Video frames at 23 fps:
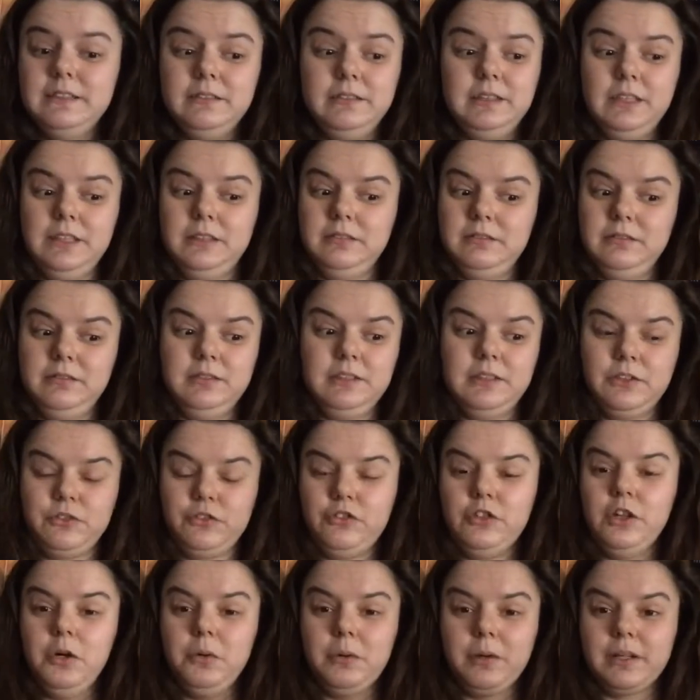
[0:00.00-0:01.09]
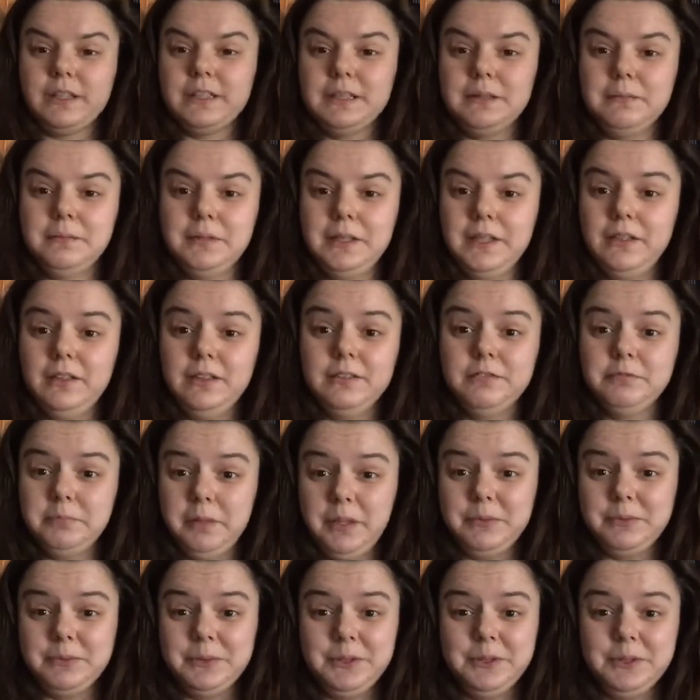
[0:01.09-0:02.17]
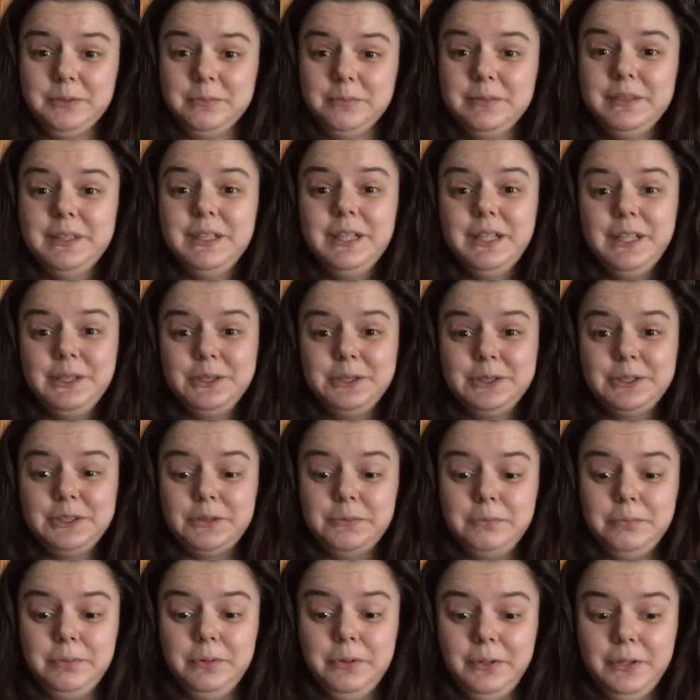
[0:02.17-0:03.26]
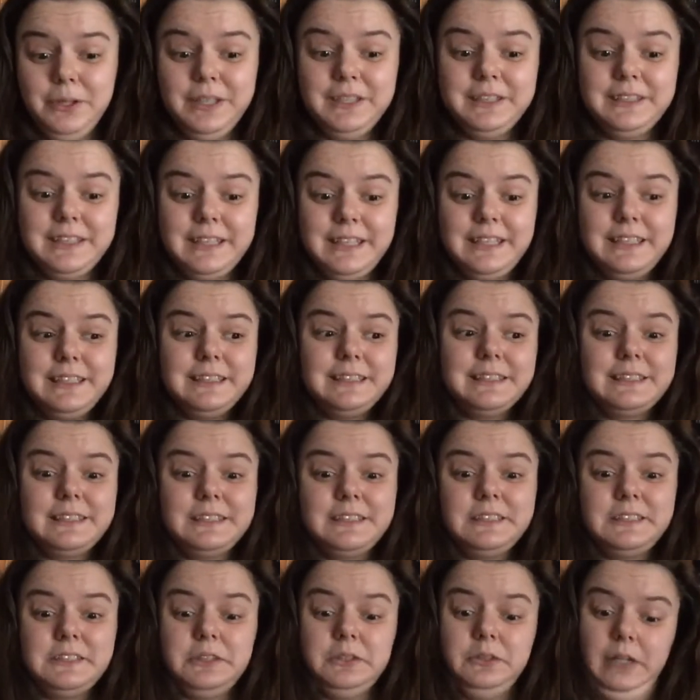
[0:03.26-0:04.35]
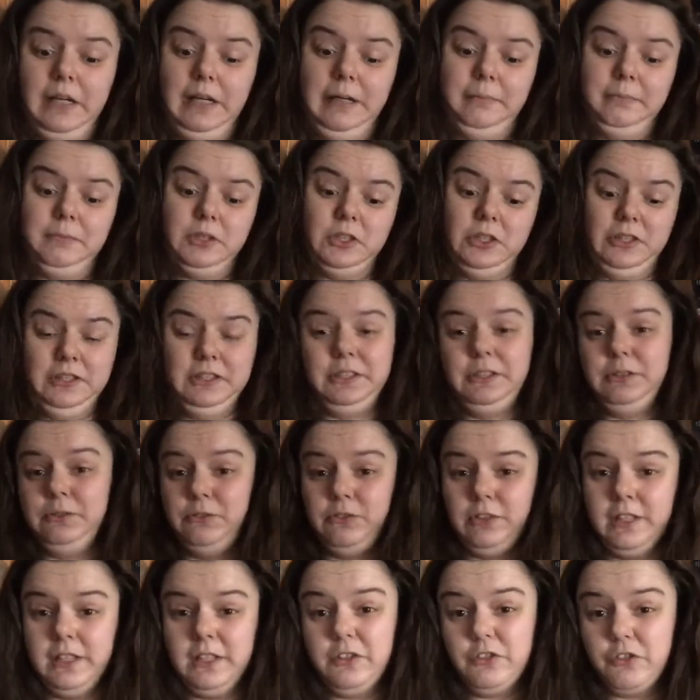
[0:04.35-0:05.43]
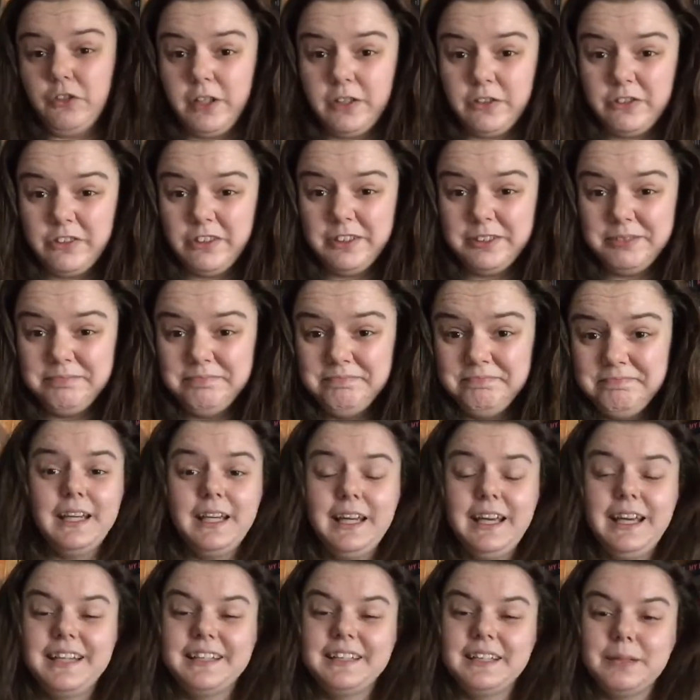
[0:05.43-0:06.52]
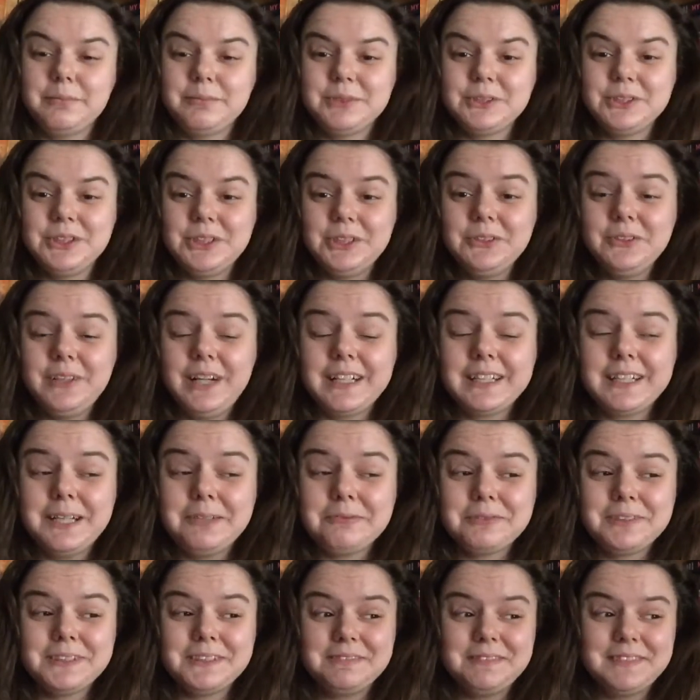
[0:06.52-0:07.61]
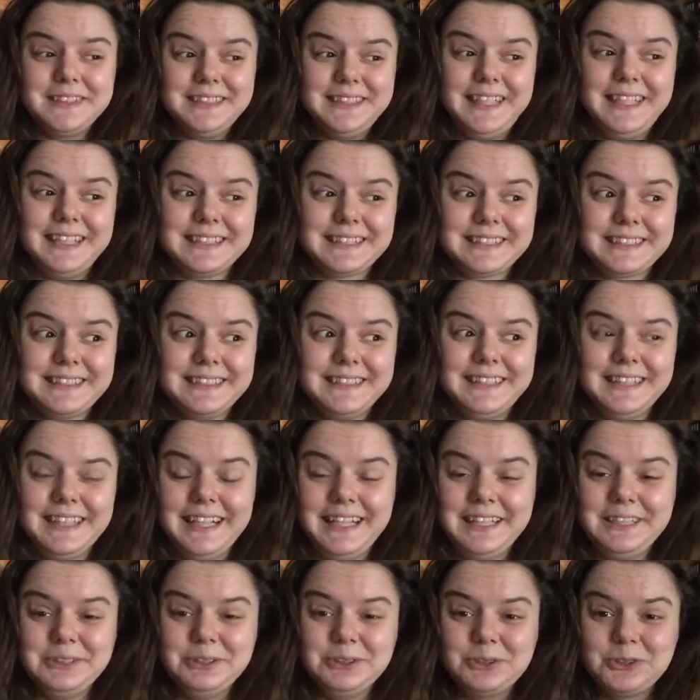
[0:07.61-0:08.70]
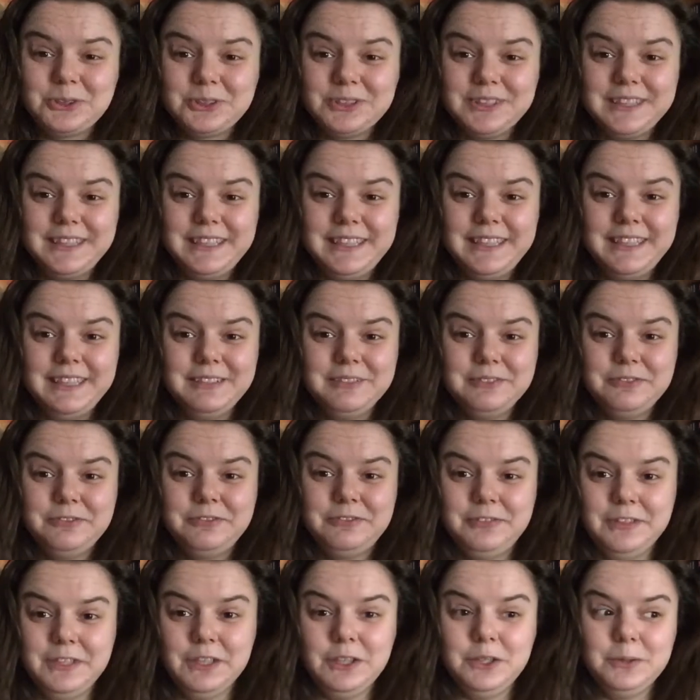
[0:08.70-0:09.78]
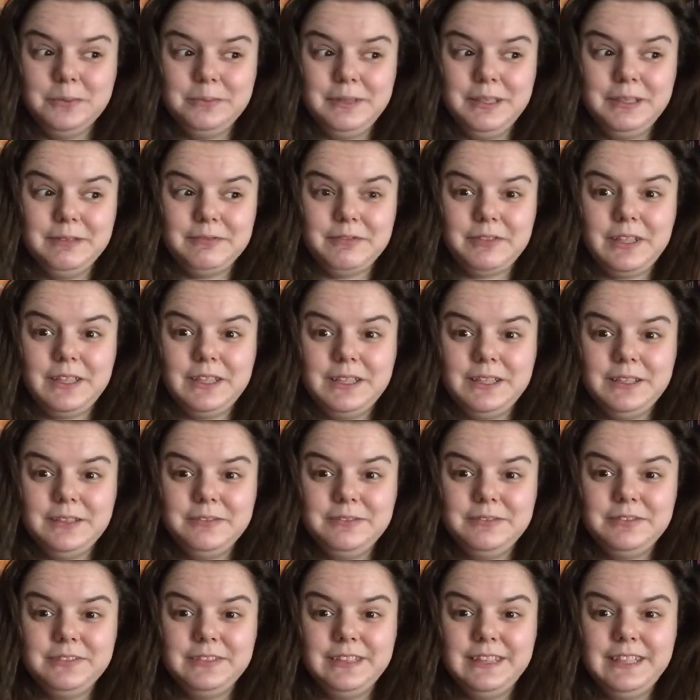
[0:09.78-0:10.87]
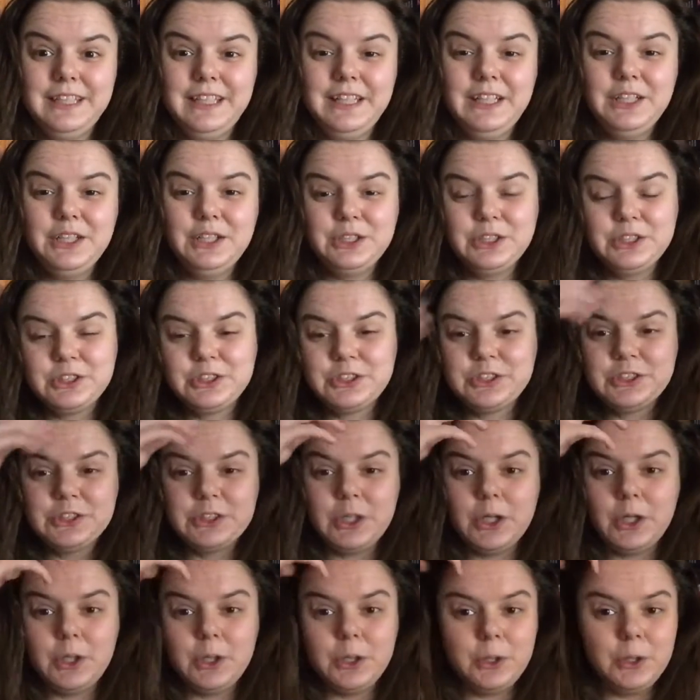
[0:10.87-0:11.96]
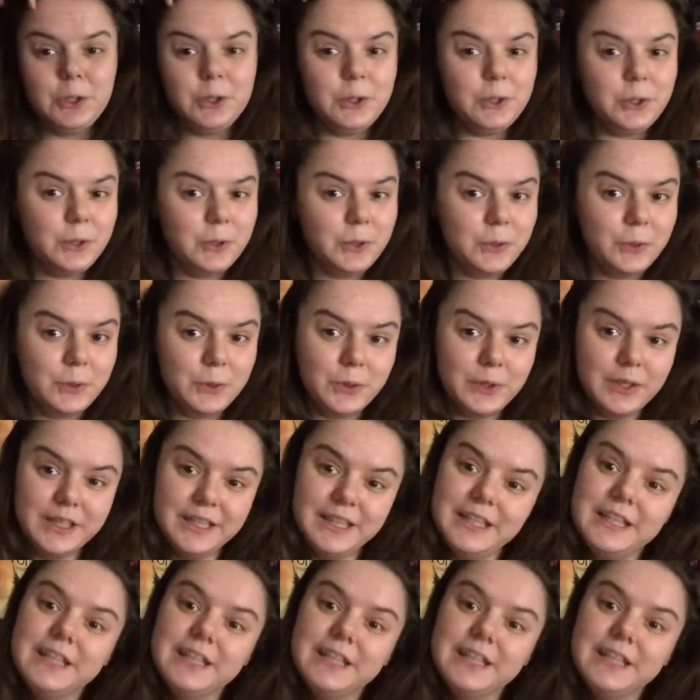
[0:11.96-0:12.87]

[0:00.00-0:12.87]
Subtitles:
and there's nowhere in the middle of my room to put things, so I'm currently using a dresser. And number two, I got rid of the desk that I usually film in front of, so